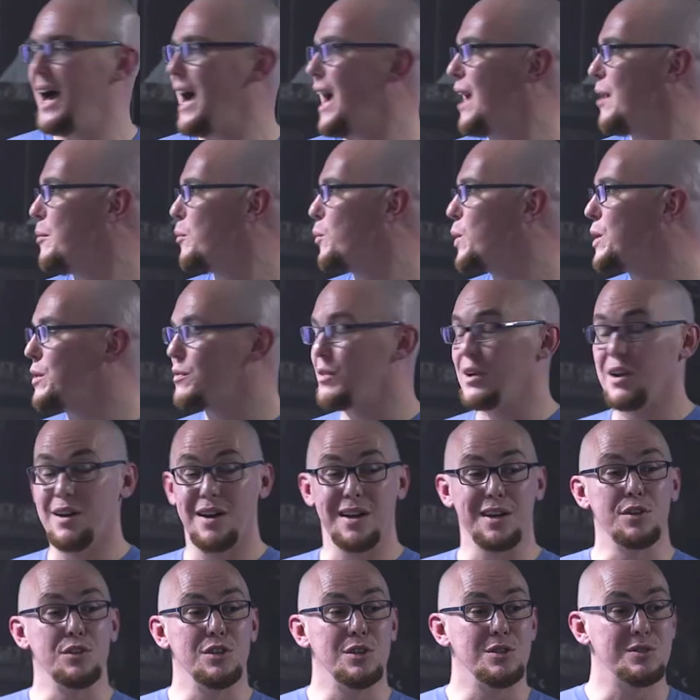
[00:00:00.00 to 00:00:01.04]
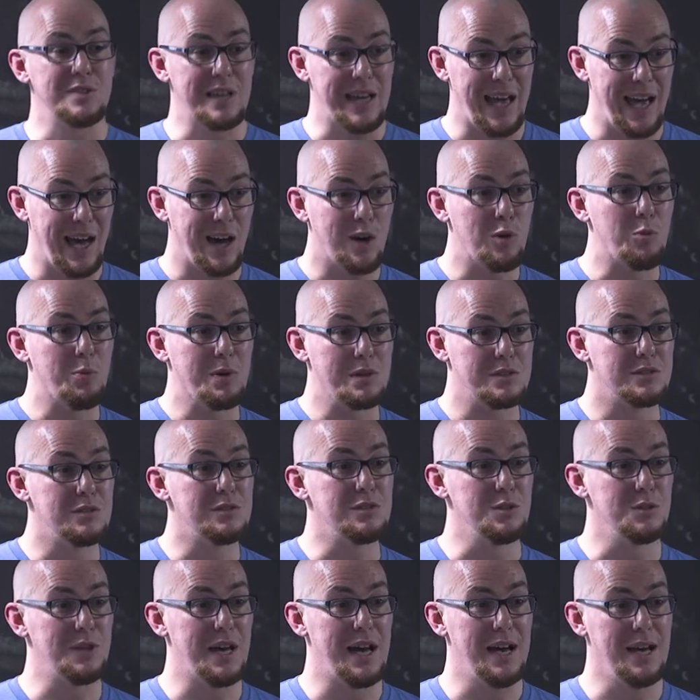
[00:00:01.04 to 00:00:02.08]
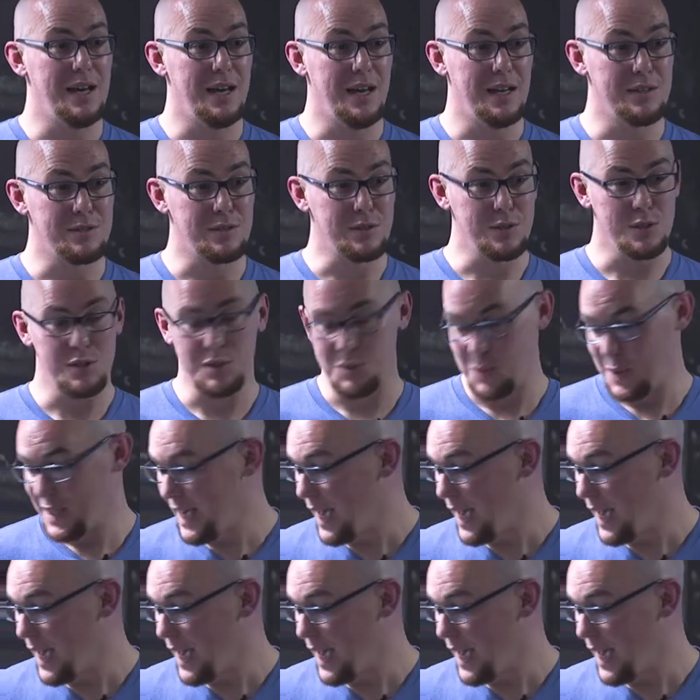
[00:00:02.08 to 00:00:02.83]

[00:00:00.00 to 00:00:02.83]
and we're relying on you to help us do that as good as we